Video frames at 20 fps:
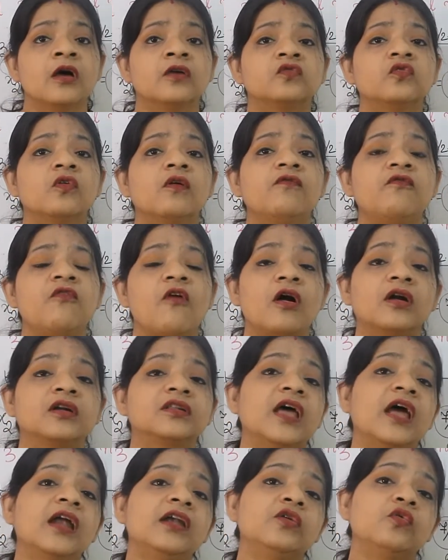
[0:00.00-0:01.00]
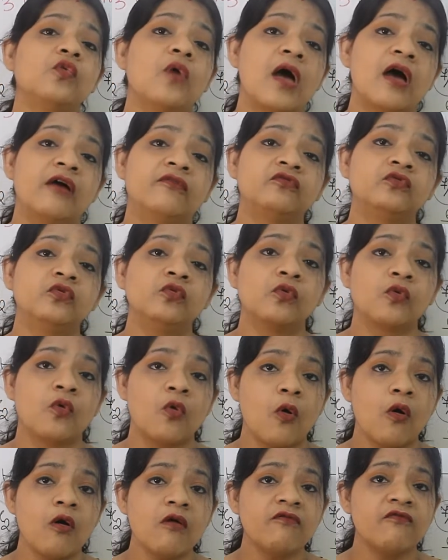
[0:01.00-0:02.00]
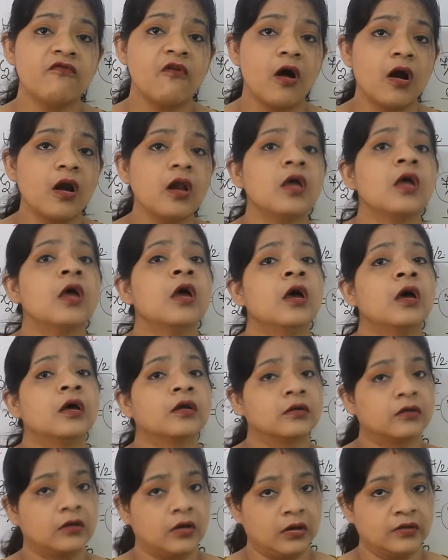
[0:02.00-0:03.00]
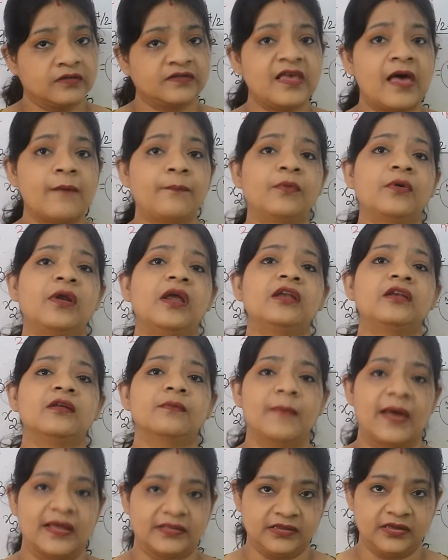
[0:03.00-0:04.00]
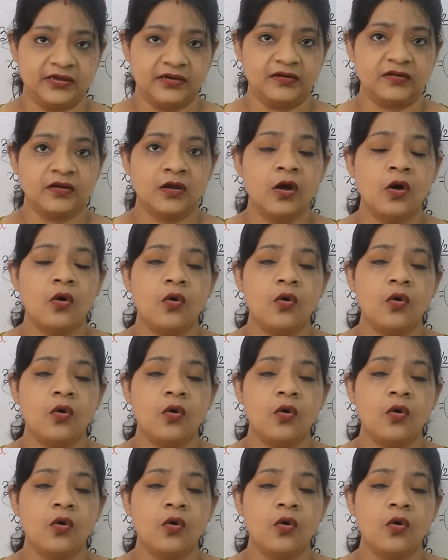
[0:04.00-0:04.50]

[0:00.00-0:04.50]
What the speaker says: So for that you have to go for a separate method.